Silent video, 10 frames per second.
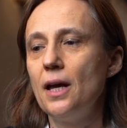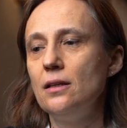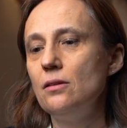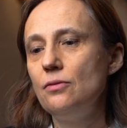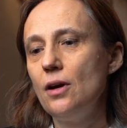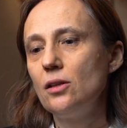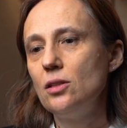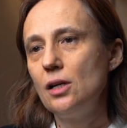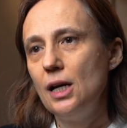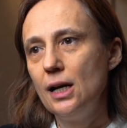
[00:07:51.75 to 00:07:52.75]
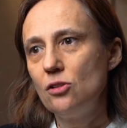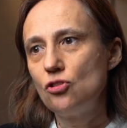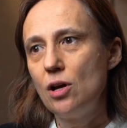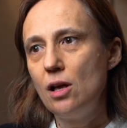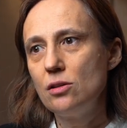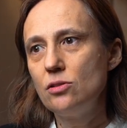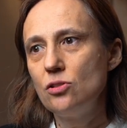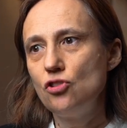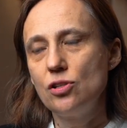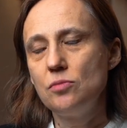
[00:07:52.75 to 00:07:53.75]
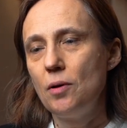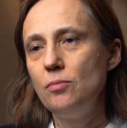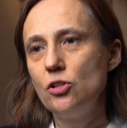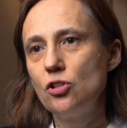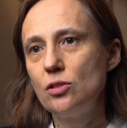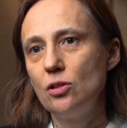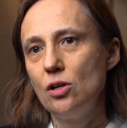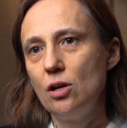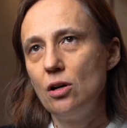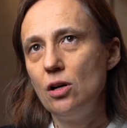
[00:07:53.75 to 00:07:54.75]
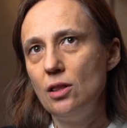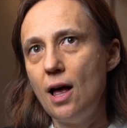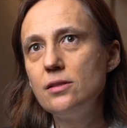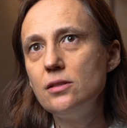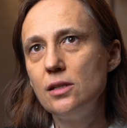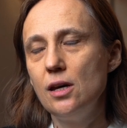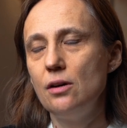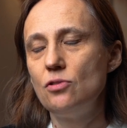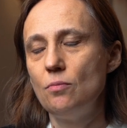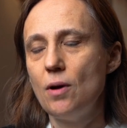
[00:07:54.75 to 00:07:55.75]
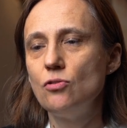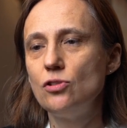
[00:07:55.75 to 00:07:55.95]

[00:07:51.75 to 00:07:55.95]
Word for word: And in fact, the clinical trials just published uh, last year from our